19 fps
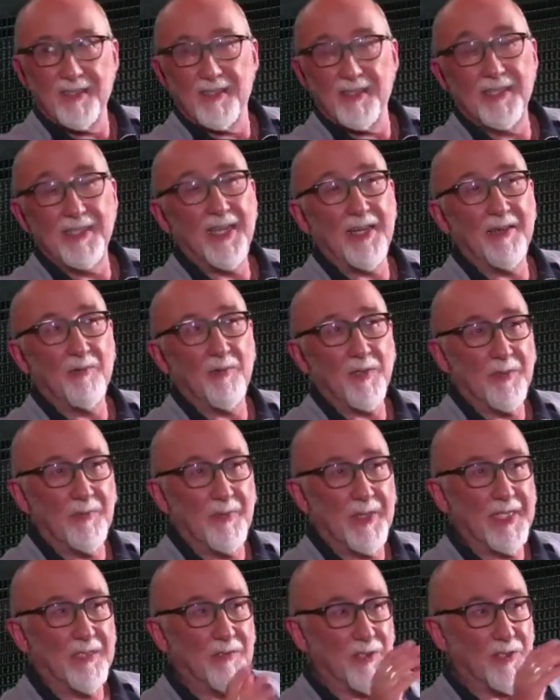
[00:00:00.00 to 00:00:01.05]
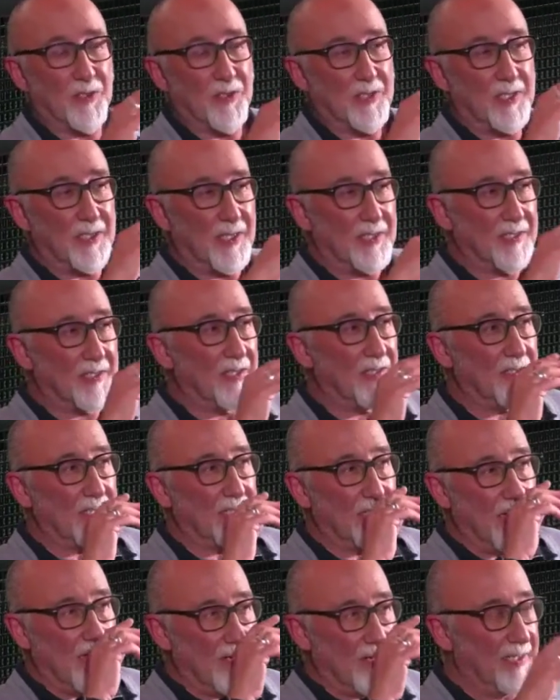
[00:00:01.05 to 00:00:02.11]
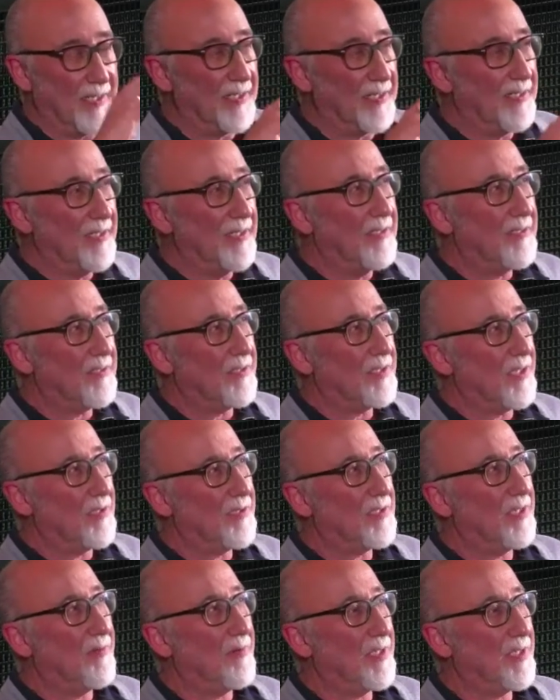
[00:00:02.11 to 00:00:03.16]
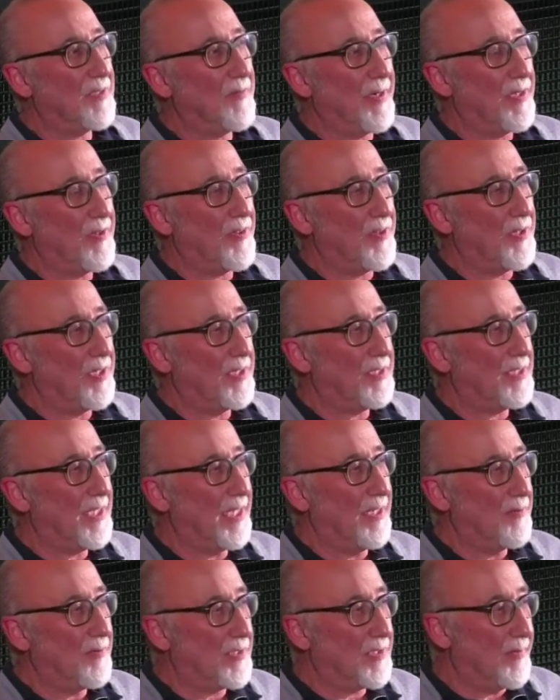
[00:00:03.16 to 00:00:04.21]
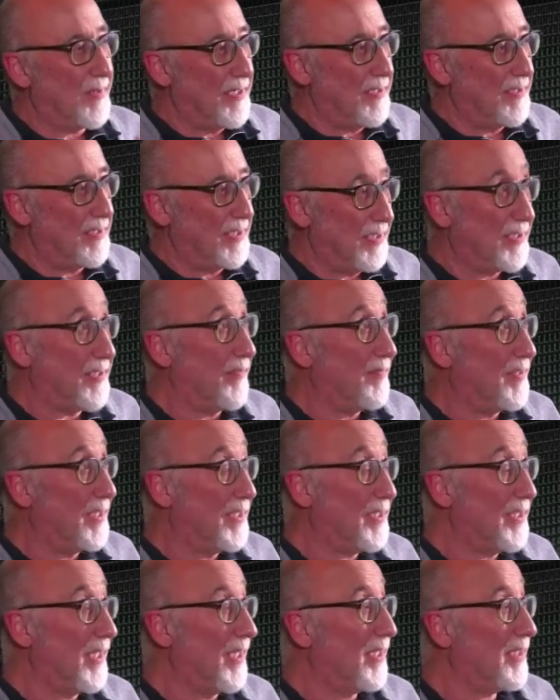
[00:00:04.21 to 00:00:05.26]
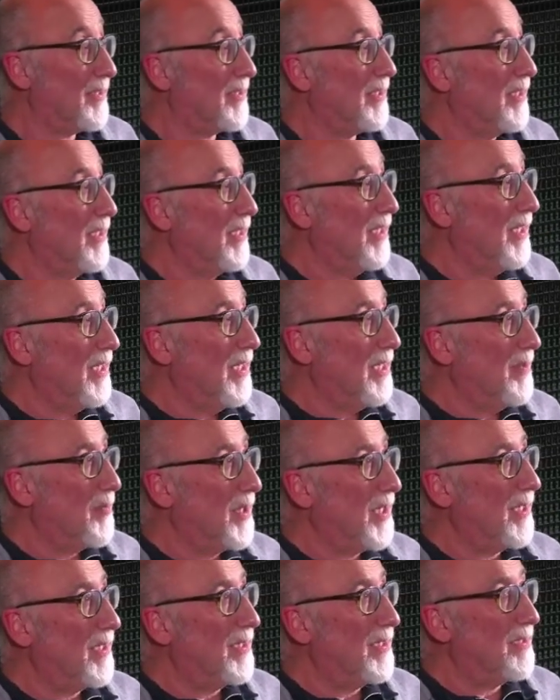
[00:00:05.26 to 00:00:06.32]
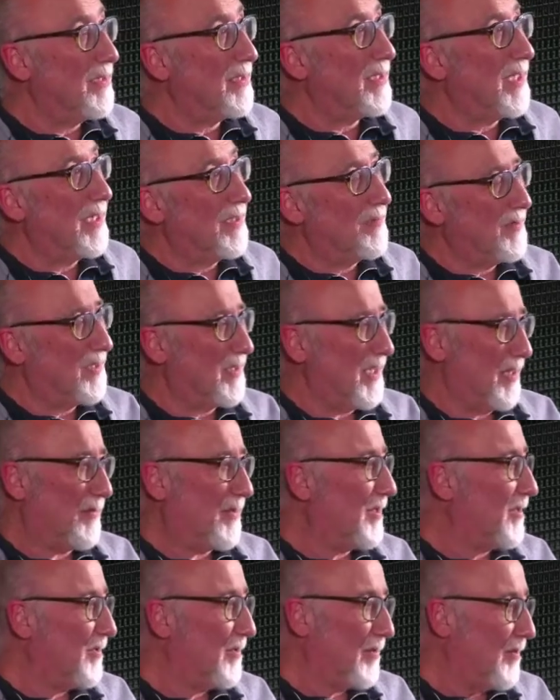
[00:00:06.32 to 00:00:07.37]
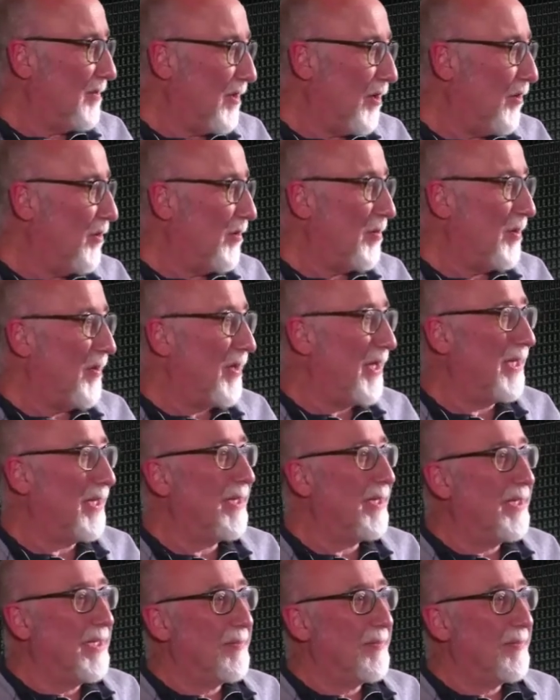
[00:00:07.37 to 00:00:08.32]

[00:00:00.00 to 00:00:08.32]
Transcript: No, it wasn't Peter Osgood, because I started going to Chelsea when I was about 13, which is about 1976. But and it was horrible then.